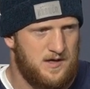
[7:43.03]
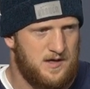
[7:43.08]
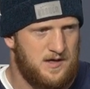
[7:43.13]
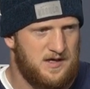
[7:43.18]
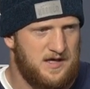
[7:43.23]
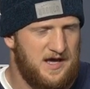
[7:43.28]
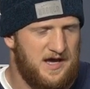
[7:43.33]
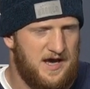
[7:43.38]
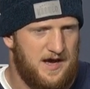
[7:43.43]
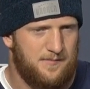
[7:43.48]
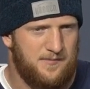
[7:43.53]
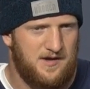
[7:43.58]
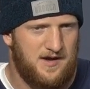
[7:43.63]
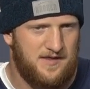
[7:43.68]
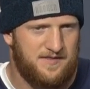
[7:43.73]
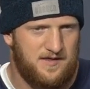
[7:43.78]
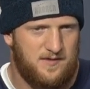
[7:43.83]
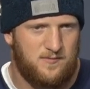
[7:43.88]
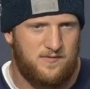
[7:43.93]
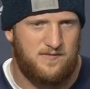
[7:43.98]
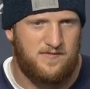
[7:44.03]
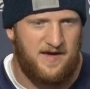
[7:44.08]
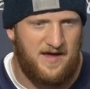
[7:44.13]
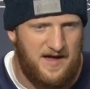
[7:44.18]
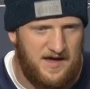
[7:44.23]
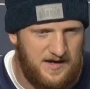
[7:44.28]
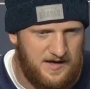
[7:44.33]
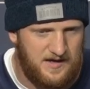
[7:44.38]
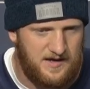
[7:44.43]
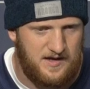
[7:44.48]
Yeah, I mean, I think we've
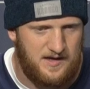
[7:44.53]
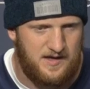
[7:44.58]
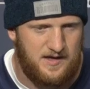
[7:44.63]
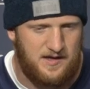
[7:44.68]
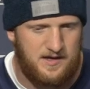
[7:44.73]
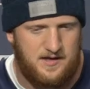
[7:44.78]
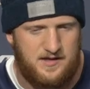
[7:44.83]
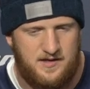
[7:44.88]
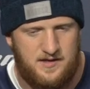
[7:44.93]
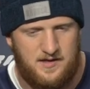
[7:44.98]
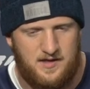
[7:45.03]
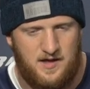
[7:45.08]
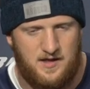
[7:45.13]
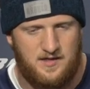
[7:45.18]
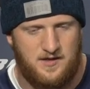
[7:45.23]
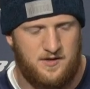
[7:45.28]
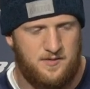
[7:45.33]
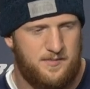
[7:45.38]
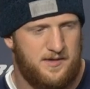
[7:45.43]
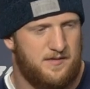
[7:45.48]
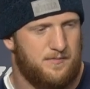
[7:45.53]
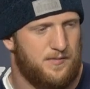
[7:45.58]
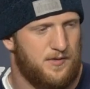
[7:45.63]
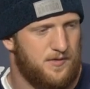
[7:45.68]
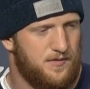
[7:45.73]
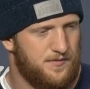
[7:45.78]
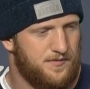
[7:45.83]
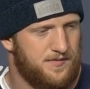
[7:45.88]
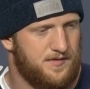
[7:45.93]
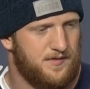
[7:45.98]
had a little bit of
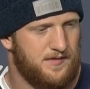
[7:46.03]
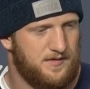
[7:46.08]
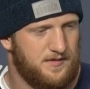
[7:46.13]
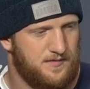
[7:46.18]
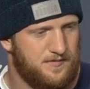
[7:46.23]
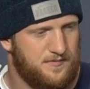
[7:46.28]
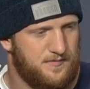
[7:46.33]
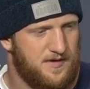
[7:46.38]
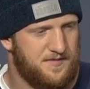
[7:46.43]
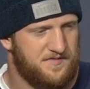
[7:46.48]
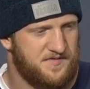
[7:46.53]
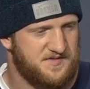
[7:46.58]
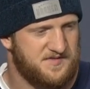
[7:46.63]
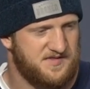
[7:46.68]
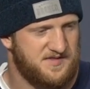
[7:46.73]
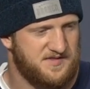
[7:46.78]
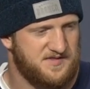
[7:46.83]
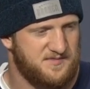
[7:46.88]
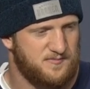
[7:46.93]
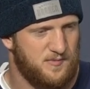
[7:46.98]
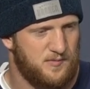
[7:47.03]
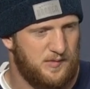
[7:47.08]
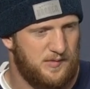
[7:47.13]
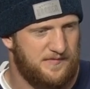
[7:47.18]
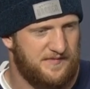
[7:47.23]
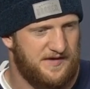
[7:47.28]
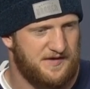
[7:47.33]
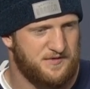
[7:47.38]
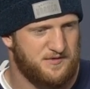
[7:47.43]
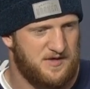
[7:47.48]
both, you know, throughout this season where
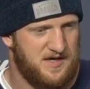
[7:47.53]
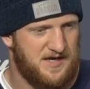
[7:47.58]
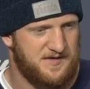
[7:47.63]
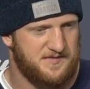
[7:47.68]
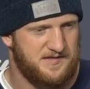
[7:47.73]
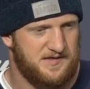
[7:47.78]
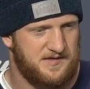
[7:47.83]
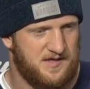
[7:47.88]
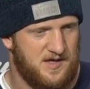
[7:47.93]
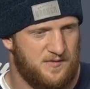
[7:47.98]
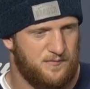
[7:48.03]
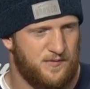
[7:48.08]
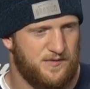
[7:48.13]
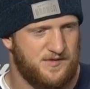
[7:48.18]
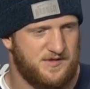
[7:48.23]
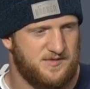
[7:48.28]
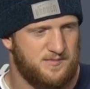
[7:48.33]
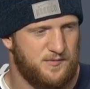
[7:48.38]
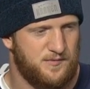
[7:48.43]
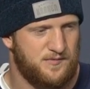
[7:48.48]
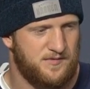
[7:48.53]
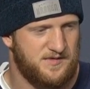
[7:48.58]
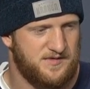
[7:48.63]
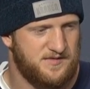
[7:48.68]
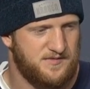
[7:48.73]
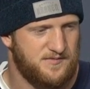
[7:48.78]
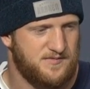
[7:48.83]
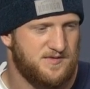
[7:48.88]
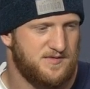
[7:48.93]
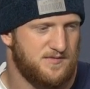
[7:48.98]
we've had drives that have gone really smoothly
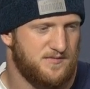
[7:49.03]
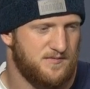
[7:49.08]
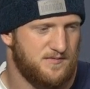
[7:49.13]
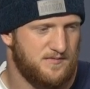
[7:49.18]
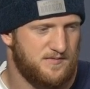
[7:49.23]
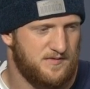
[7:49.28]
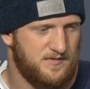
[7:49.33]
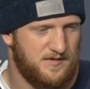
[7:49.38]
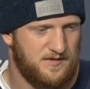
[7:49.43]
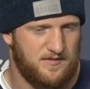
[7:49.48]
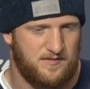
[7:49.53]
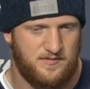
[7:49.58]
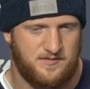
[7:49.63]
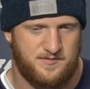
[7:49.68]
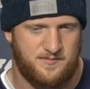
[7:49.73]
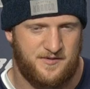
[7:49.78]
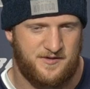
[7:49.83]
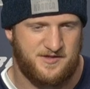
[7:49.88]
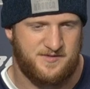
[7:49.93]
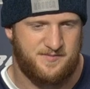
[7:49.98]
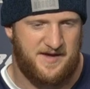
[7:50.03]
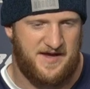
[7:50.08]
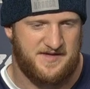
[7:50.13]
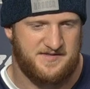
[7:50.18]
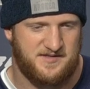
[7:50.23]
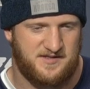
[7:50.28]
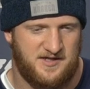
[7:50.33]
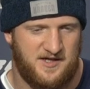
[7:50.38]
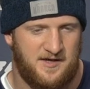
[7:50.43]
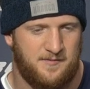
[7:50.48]
due to, you know, a tremendous
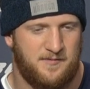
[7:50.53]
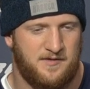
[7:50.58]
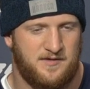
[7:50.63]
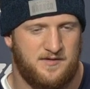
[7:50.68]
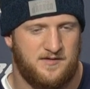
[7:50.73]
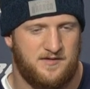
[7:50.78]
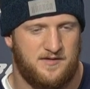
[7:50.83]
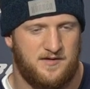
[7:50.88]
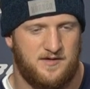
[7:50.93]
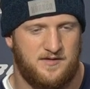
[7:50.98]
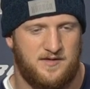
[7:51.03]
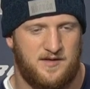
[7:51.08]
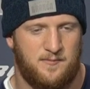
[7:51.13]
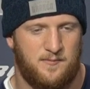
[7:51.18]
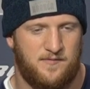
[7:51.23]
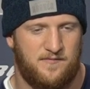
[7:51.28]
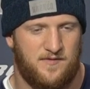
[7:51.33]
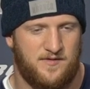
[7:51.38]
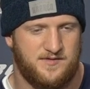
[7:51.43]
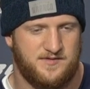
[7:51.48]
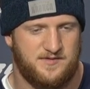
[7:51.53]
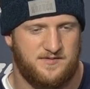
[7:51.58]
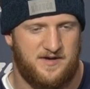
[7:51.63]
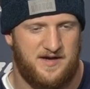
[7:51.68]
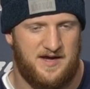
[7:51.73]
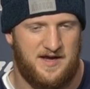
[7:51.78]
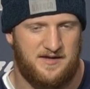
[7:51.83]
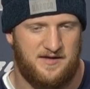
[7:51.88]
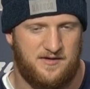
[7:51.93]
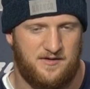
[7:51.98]
passing game. And then we've also
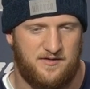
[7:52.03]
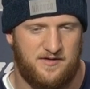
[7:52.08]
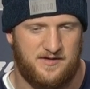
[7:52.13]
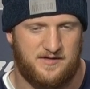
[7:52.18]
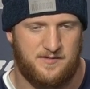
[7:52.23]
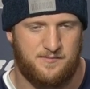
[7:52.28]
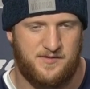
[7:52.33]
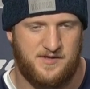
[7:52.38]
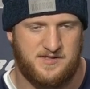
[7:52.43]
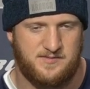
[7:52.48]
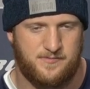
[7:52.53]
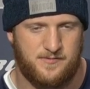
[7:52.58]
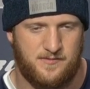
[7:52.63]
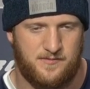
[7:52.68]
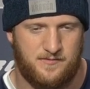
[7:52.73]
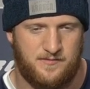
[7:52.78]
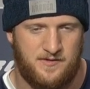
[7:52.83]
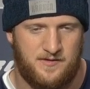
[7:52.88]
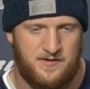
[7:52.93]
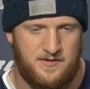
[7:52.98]
had, you know, like the Pittsburgh,